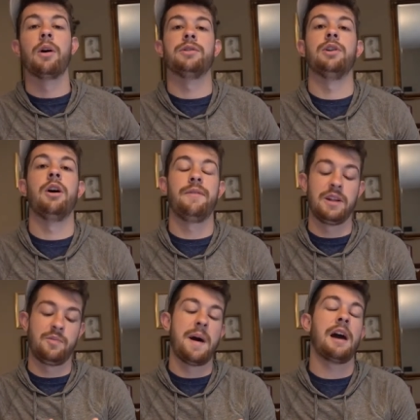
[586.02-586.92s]
parts of the
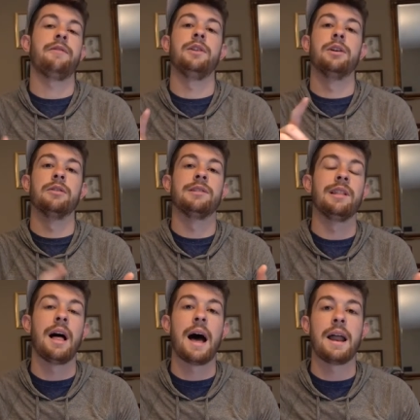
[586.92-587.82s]
offense, backfield,
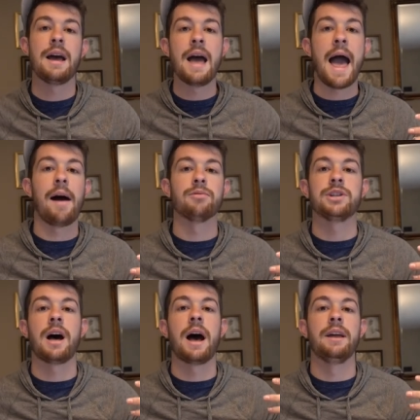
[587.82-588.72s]
slot,
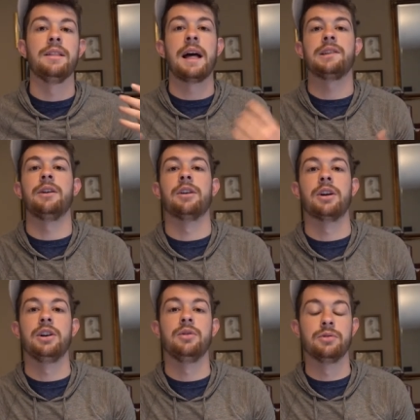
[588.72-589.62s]
outside, and that's how they're
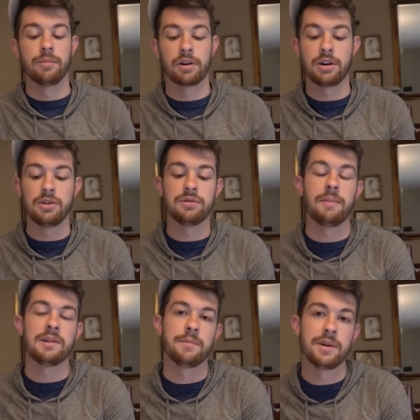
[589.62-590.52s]
going to use him. They're going to use
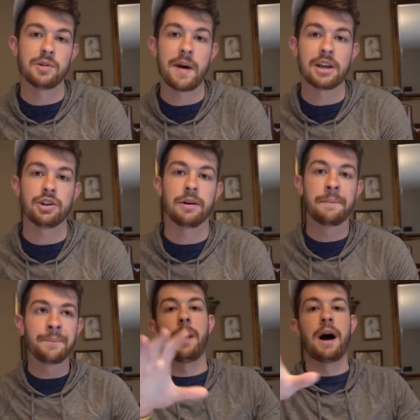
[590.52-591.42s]
him as a
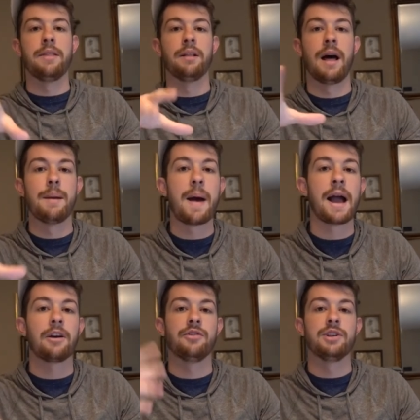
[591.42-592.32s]
mismatcher behind the
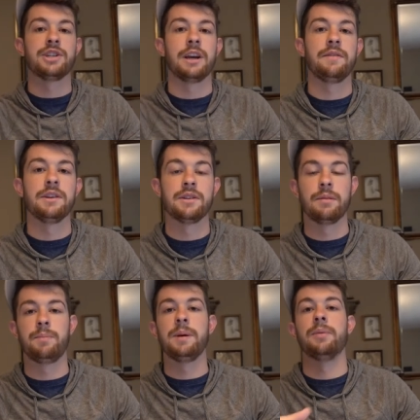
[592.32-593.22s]
linebackers and the safeties
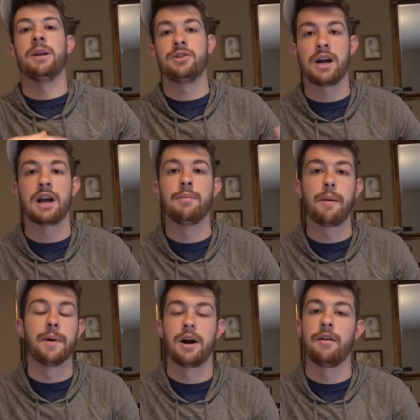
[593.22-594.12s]
and people that try to come
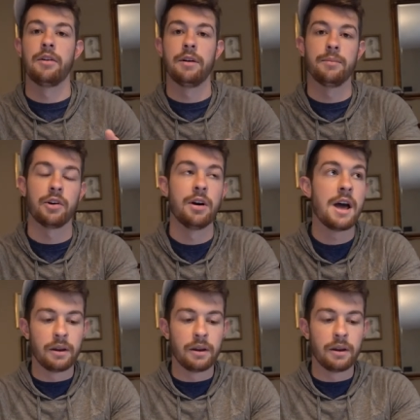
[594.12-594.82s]
up and cover him. So,